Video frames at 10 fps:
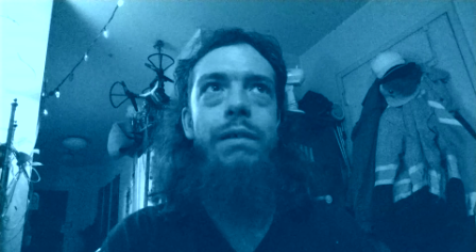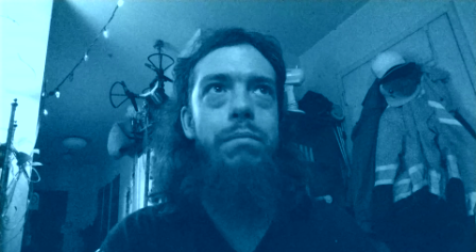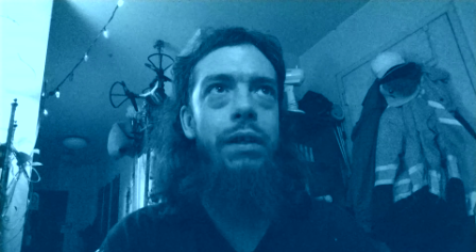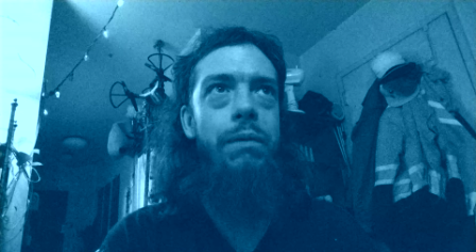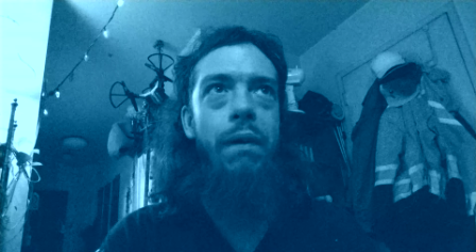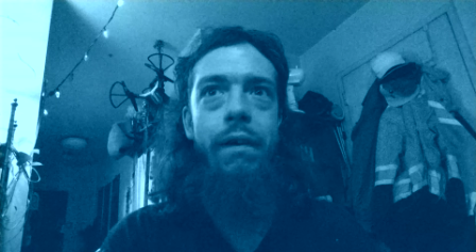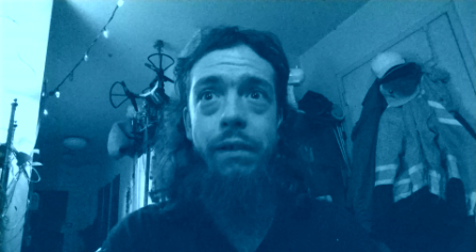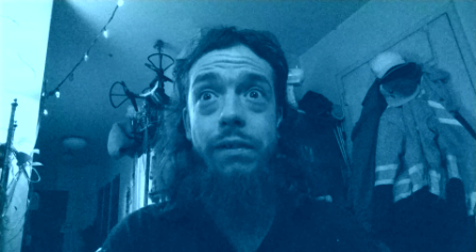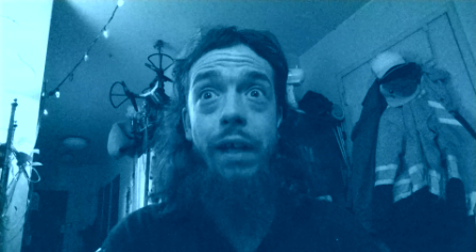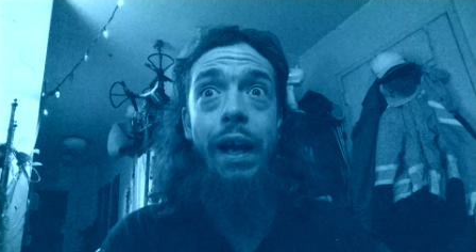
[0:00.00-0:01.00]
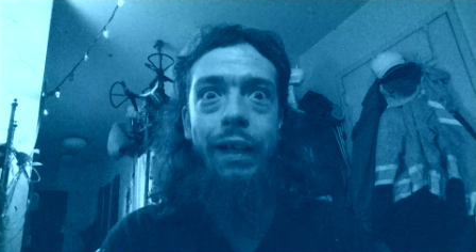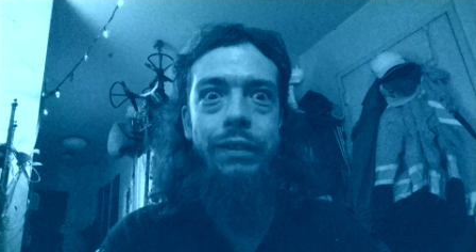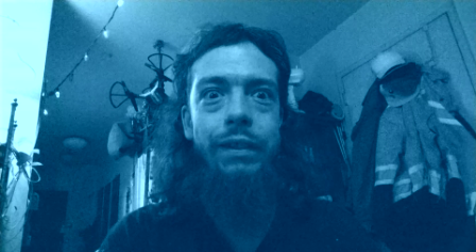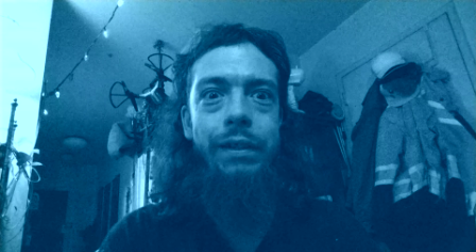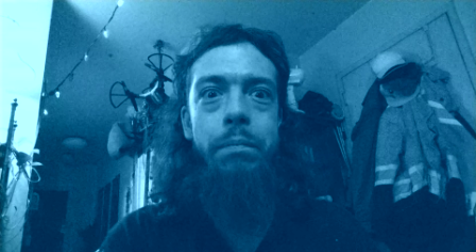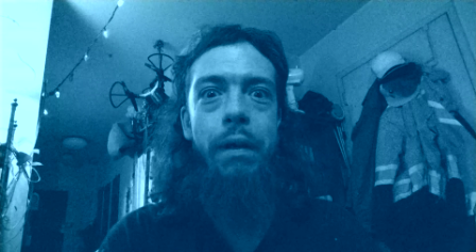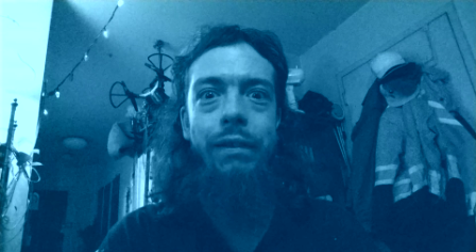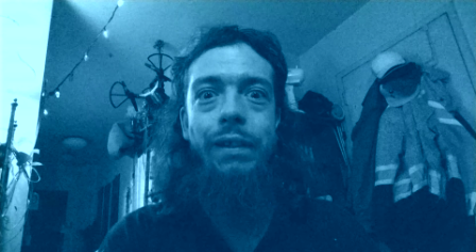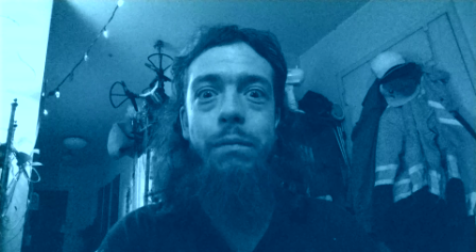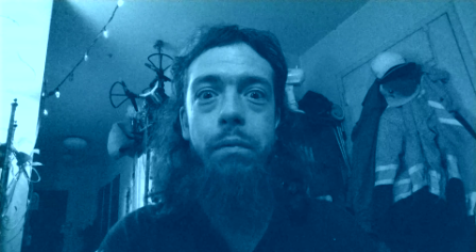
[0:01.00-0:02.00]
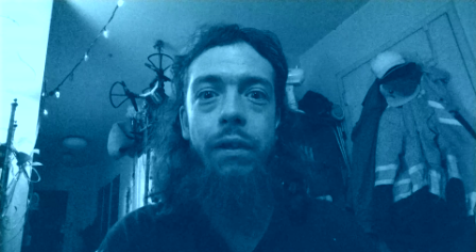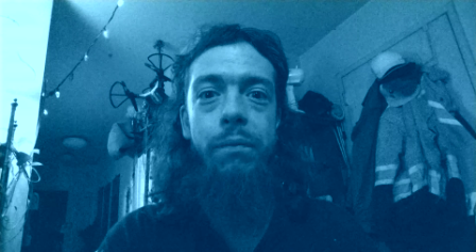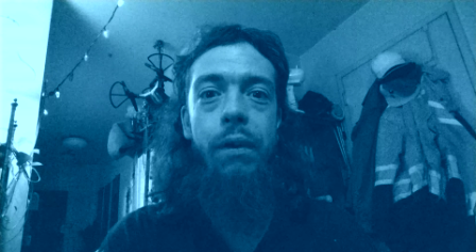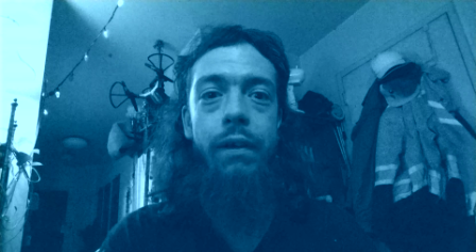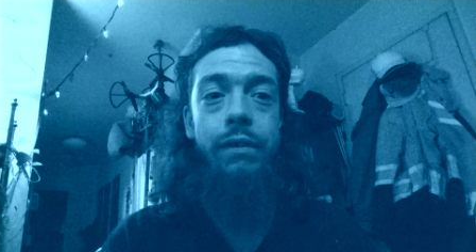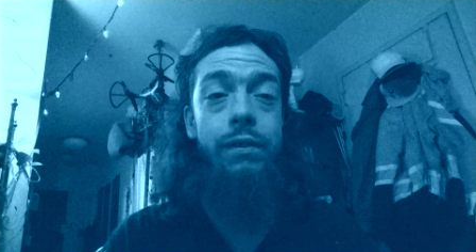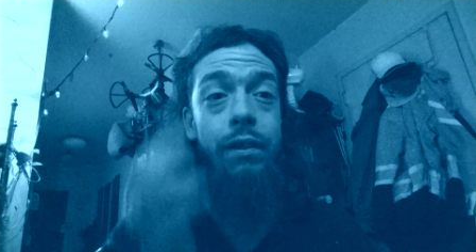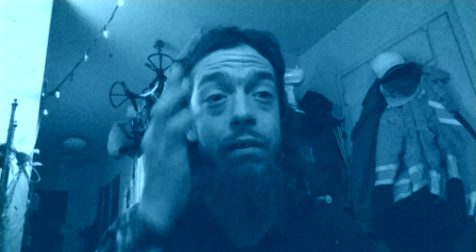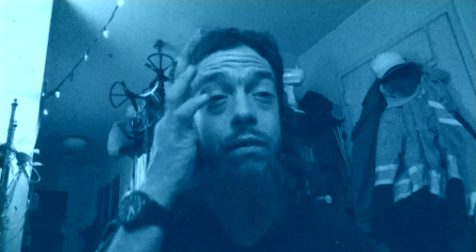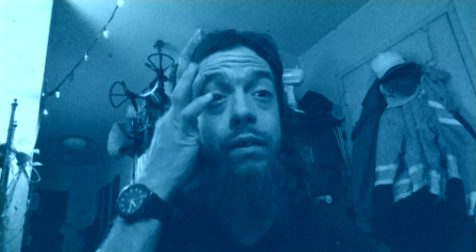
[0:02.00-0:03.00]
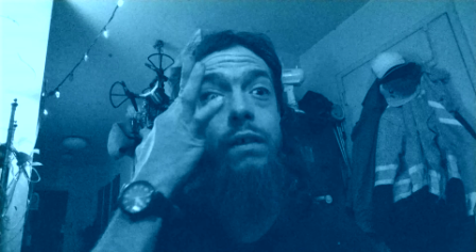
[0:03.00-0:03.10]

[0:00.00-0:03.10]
Boulevard is actually spelt as Boulevard, so